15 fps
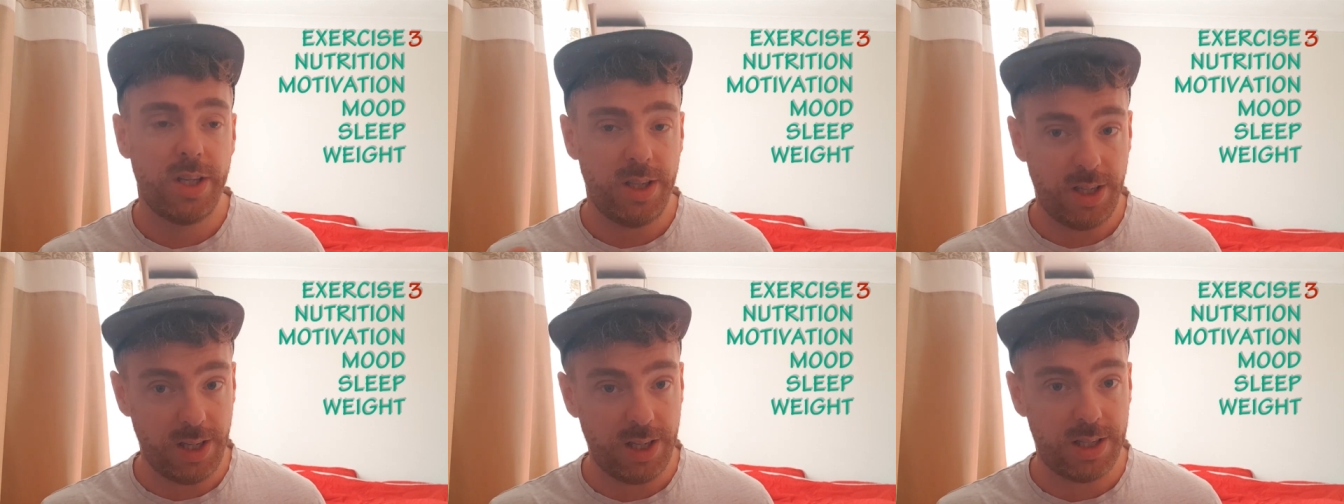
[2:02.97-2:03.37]

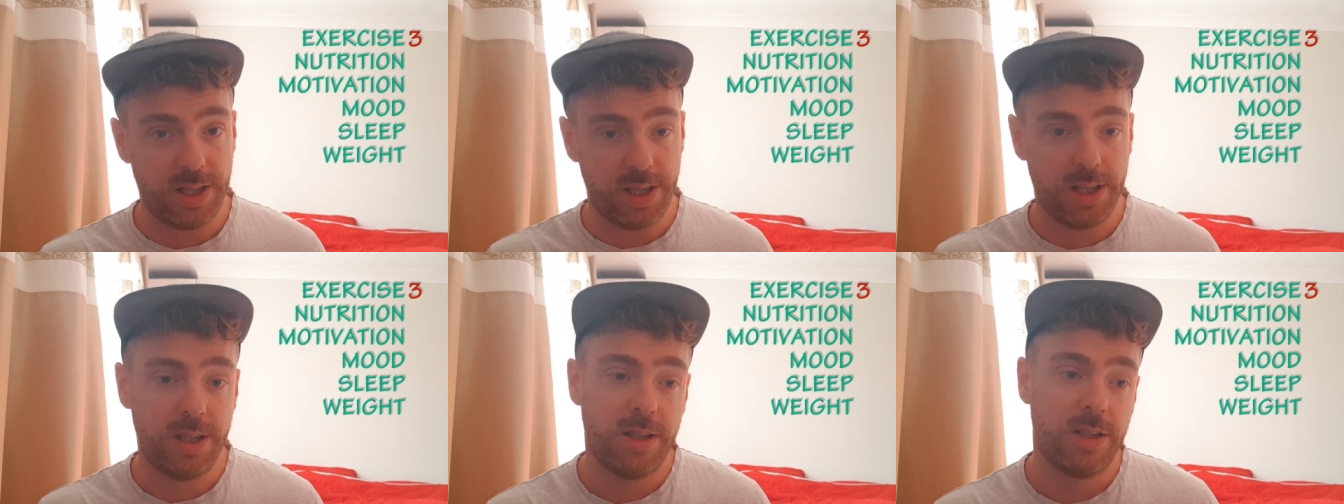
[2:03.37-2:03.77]

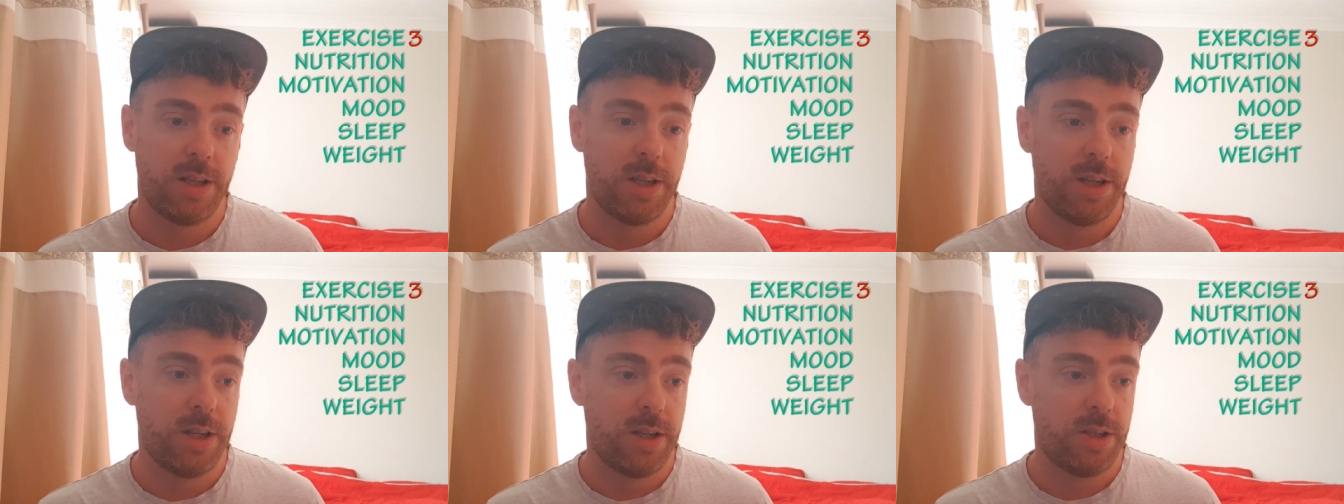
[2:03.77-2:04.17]
eating,
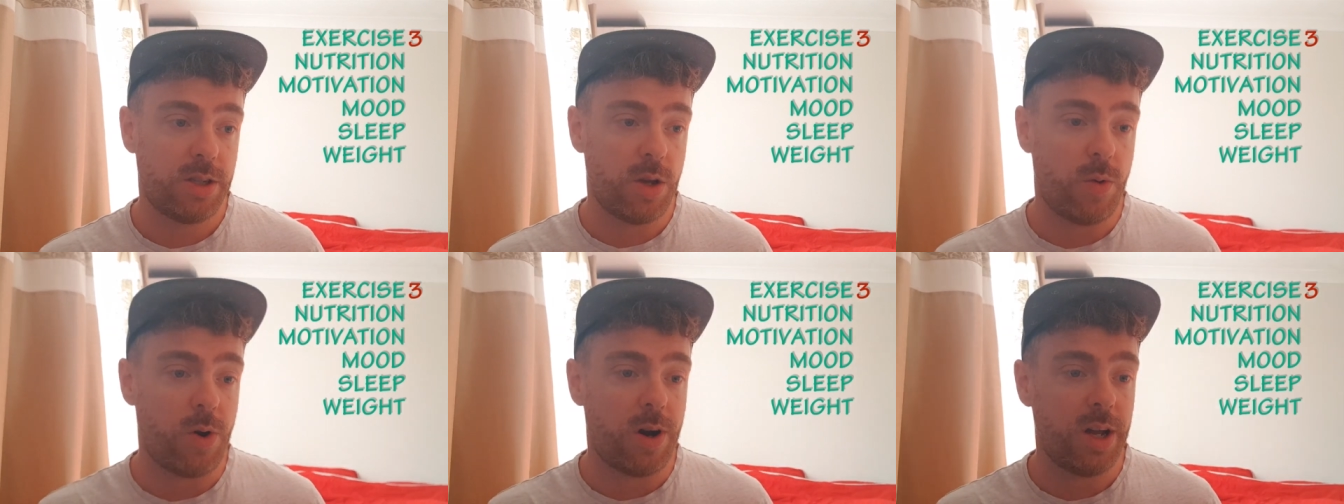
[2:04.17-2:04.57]

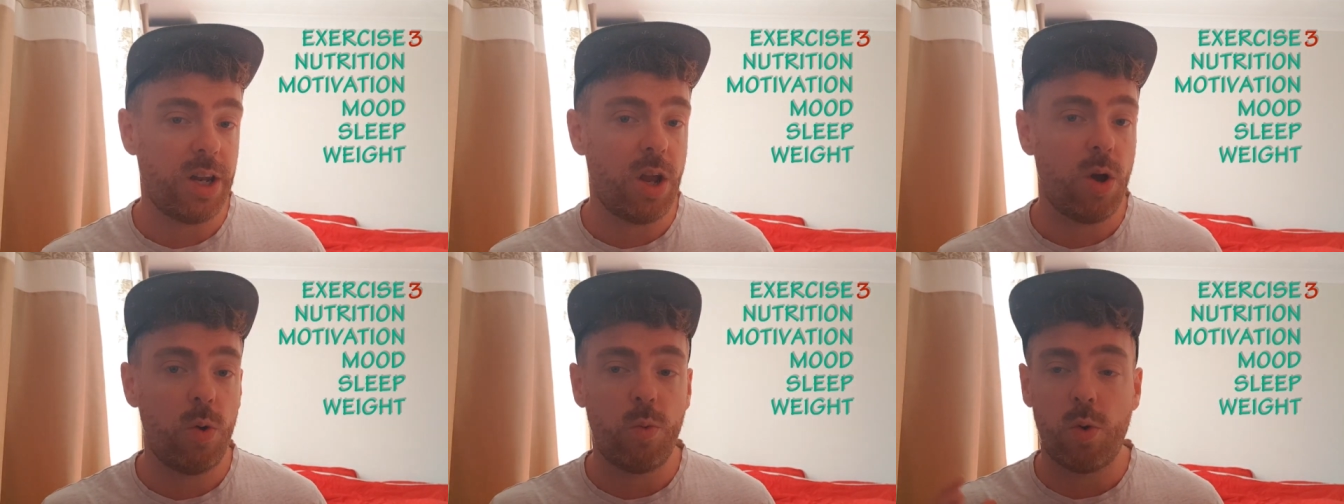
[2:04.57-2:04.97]
so I
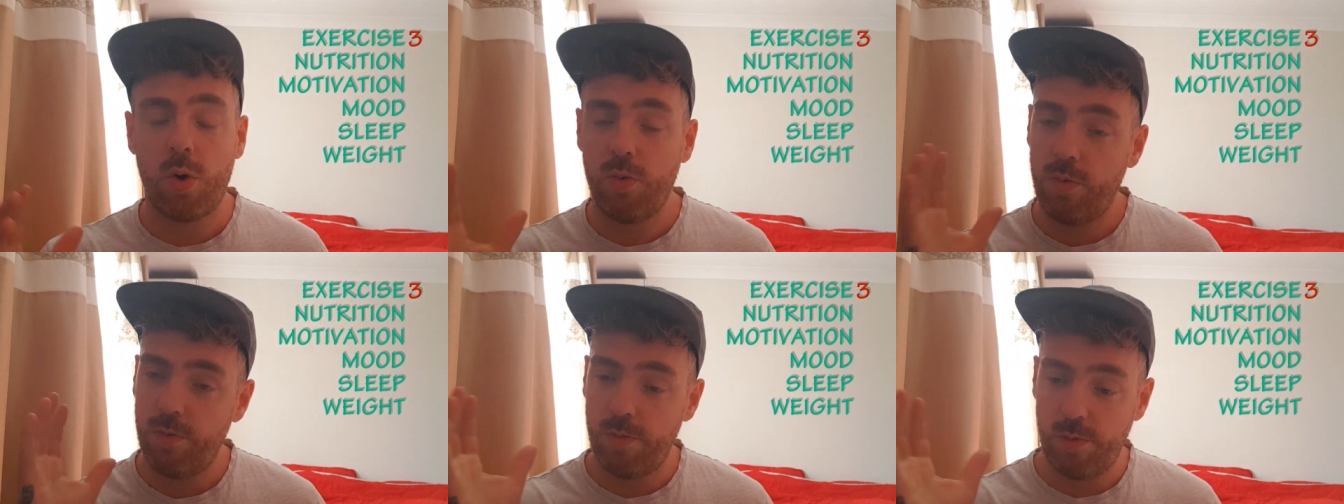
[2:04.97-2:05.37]
know
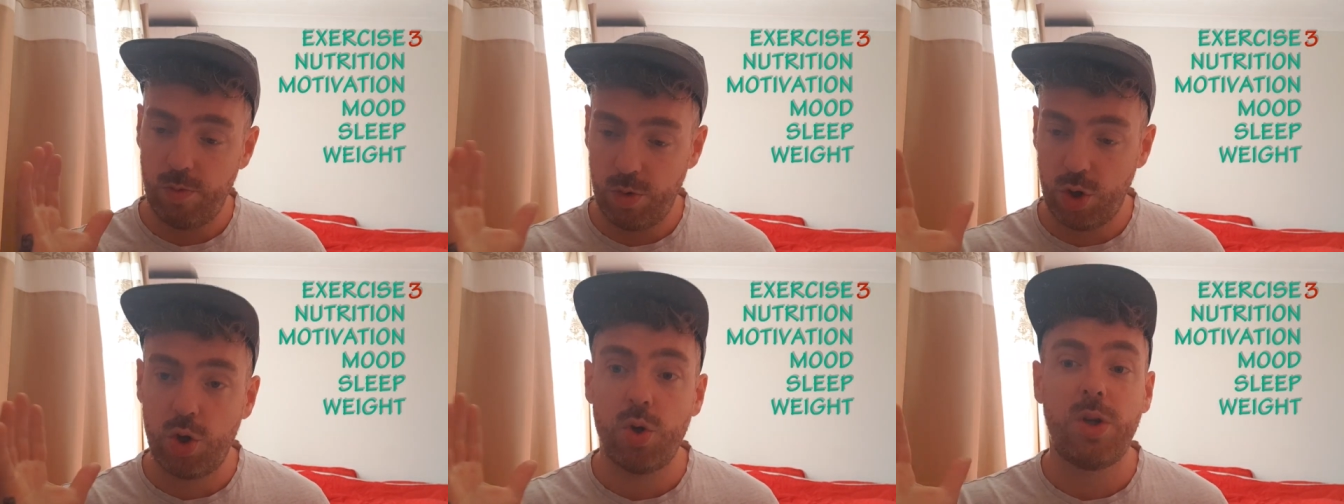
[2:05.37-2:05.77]

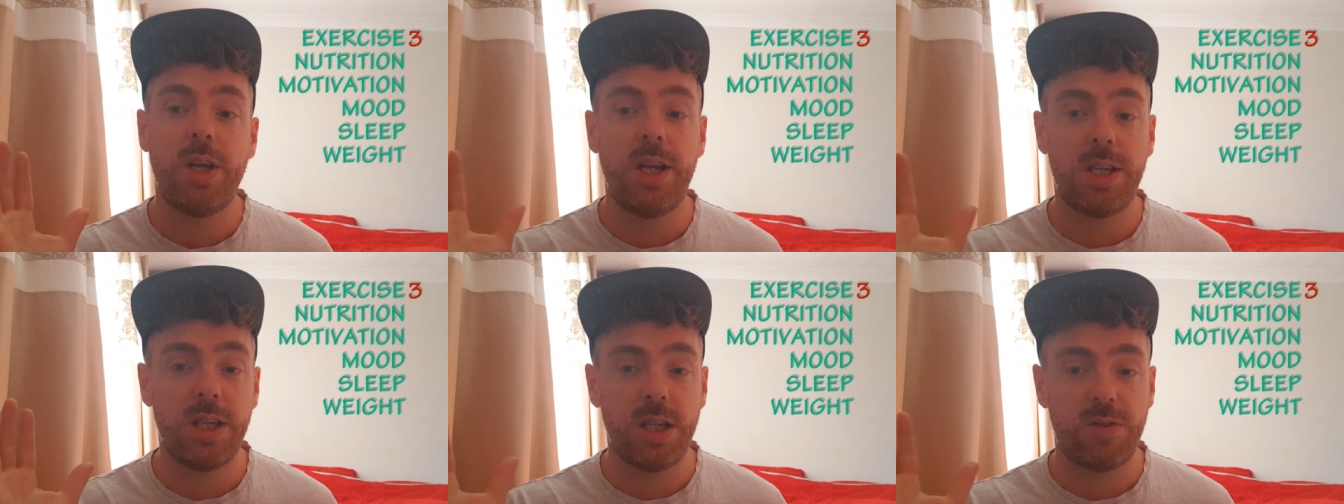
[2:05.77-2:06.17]
what good
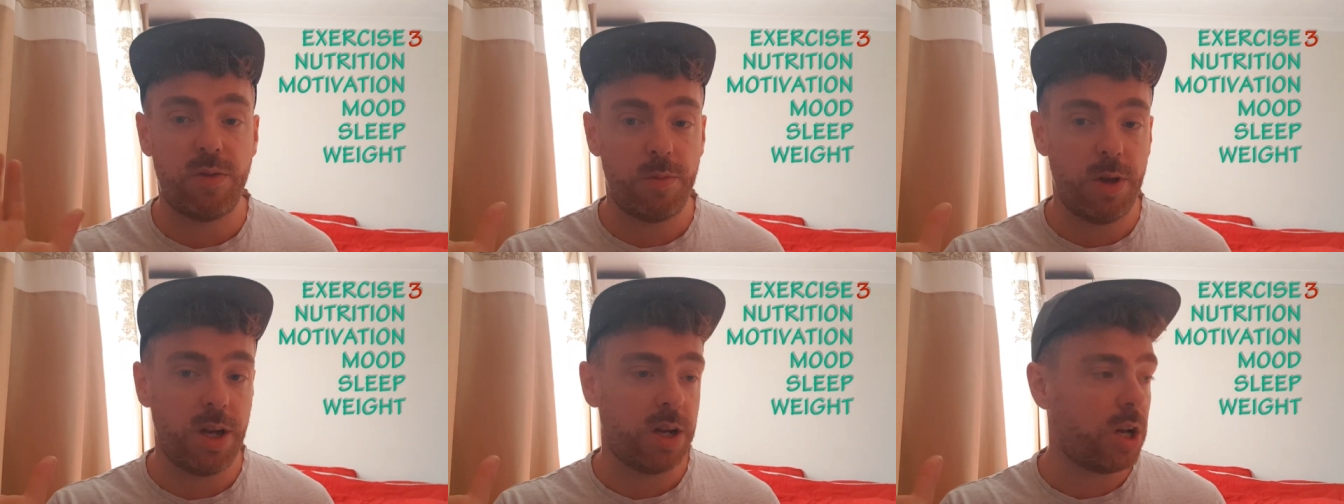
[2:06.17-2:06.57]
eating is for
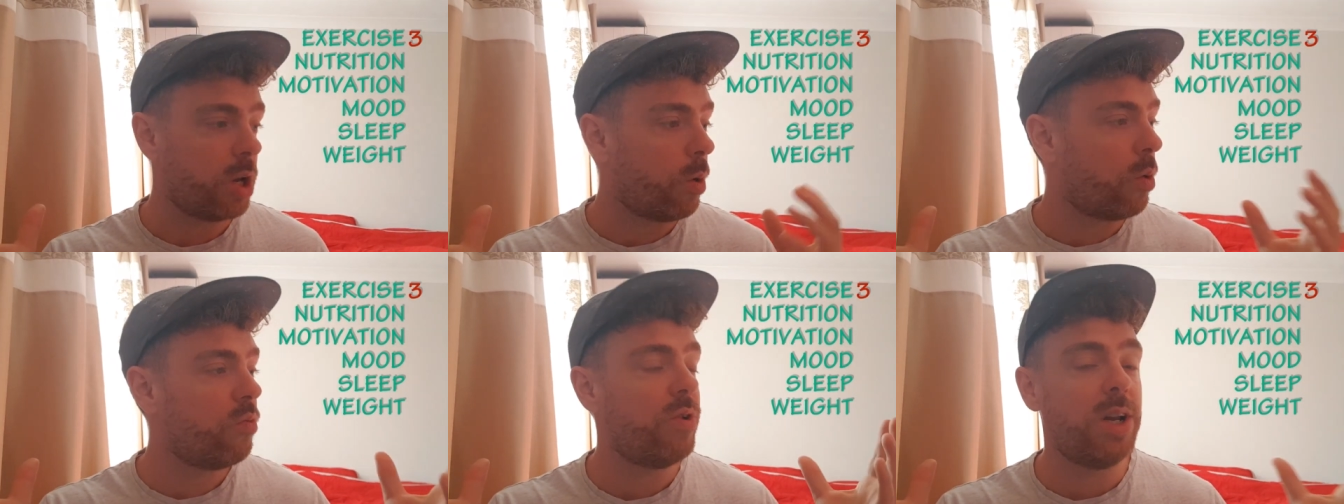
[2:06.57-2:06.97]
me and I know
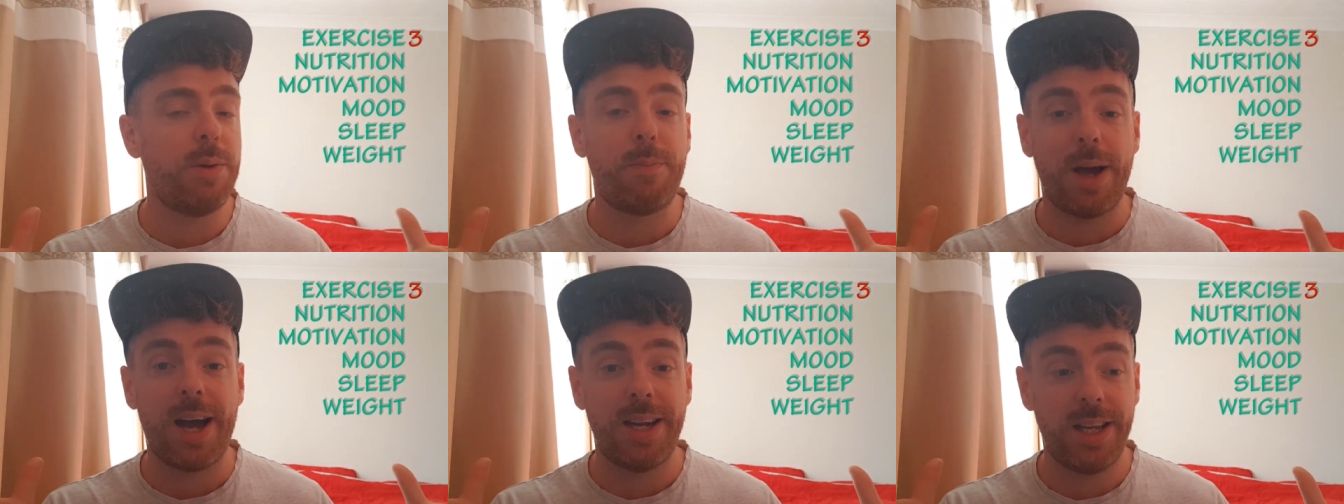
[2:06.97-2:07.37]
what really
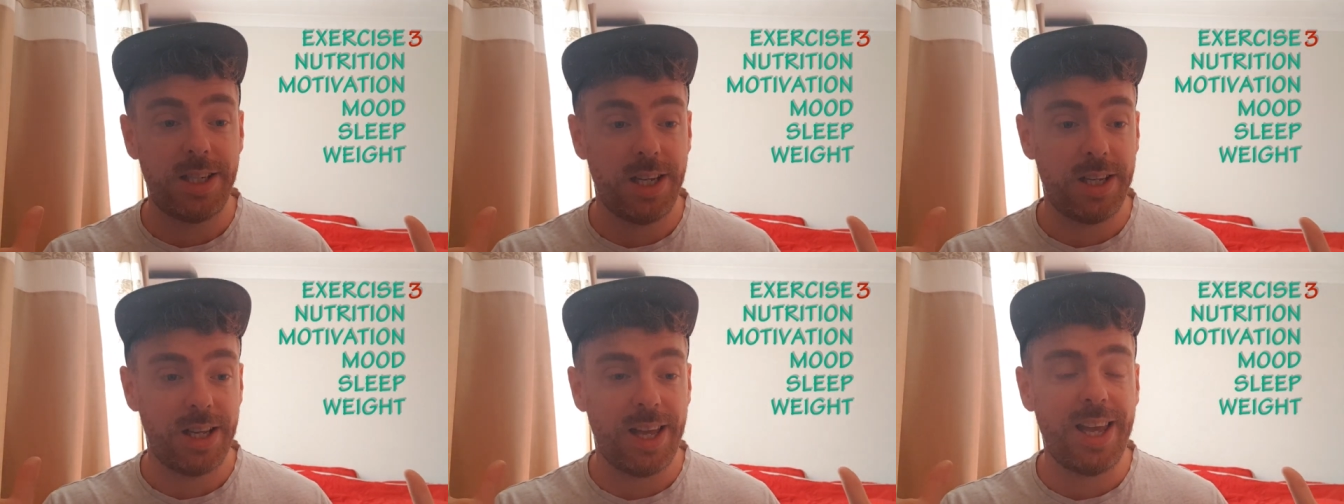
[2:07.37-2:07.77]
bad
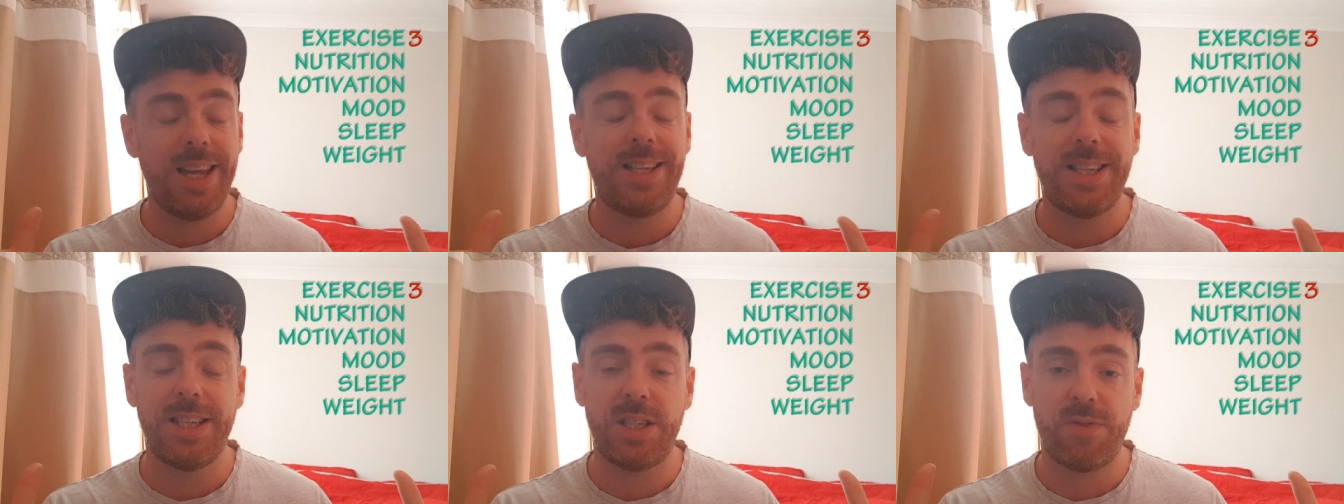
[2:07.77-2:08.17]

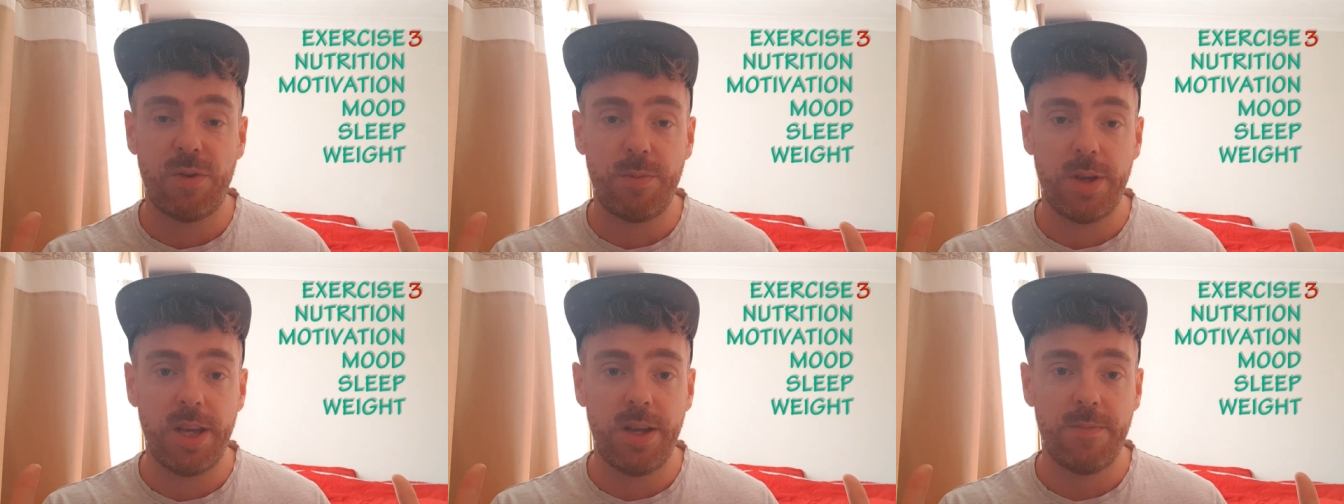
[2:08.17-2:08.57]
eating is for
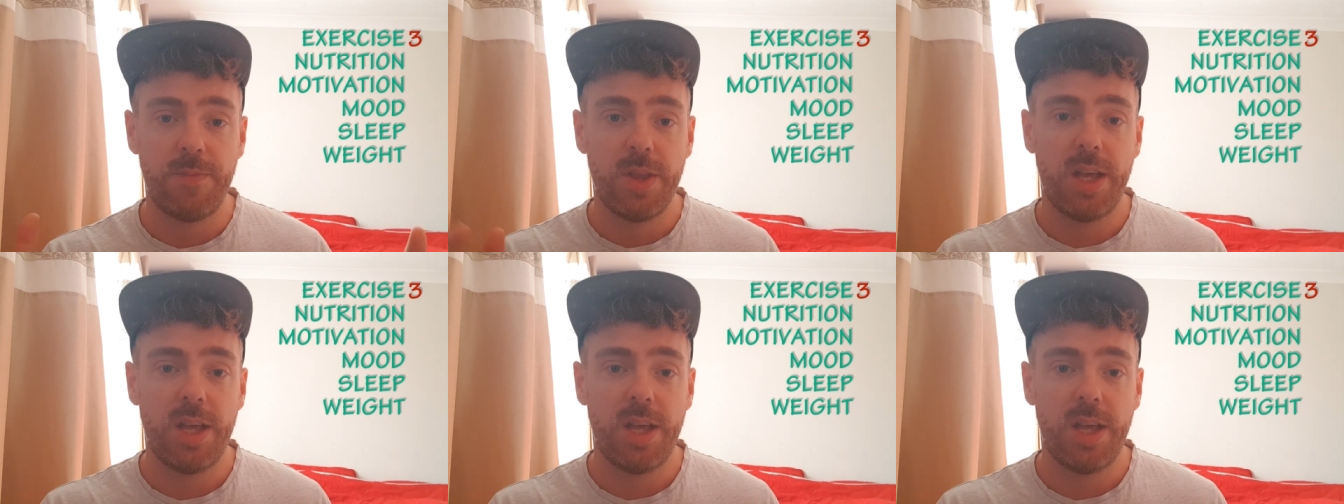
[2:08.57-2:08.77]
me,